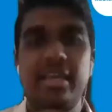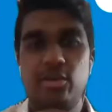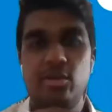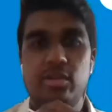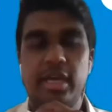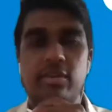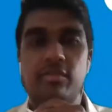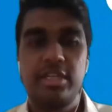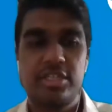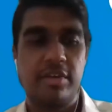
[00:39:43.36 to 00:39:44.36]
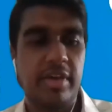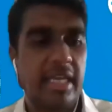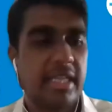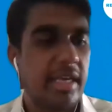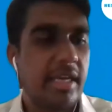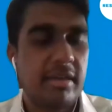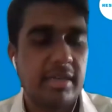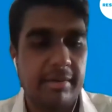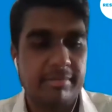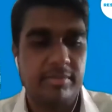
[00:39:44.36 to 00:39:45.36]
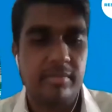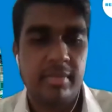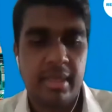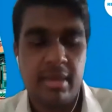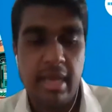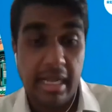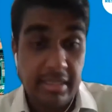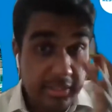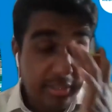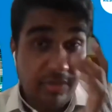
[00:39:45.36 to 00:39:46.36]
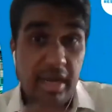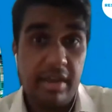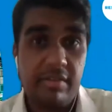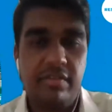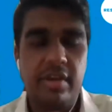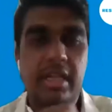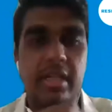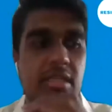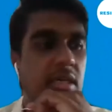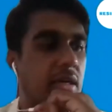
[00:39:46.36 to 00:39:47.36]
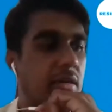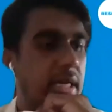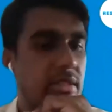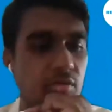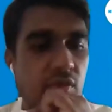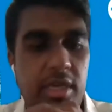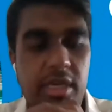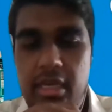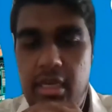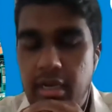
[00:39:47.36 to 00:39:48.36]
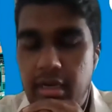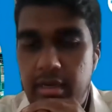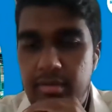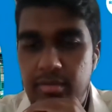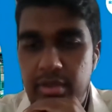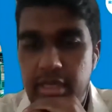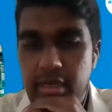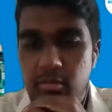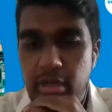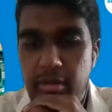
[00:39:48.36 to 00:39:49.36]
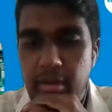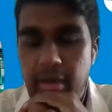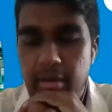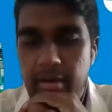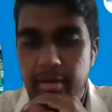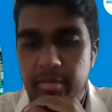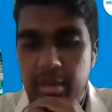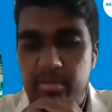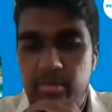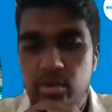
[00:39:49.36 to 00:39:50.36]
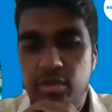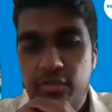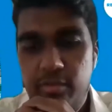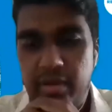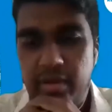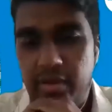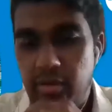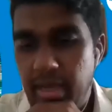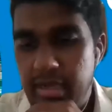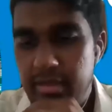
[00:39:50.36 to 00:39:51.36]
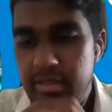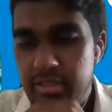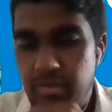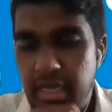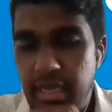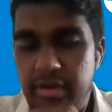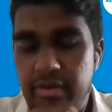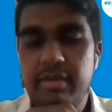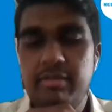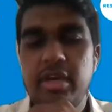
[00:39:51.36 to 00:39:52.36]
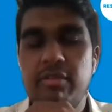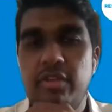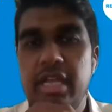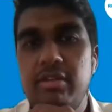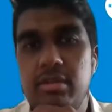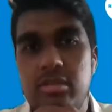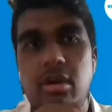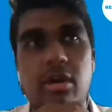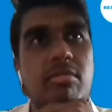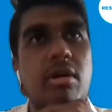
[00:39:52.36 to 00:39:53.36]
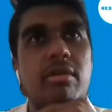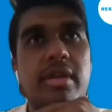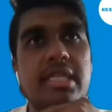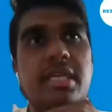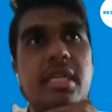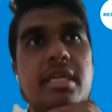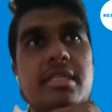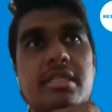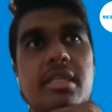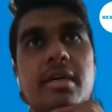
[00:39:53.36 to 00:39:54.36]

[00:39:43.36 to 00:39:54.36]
you, Vaishnavi. I think, and this is where I felt as working here, when maybe both of my fellow panelists will agree. When you talk about resilience in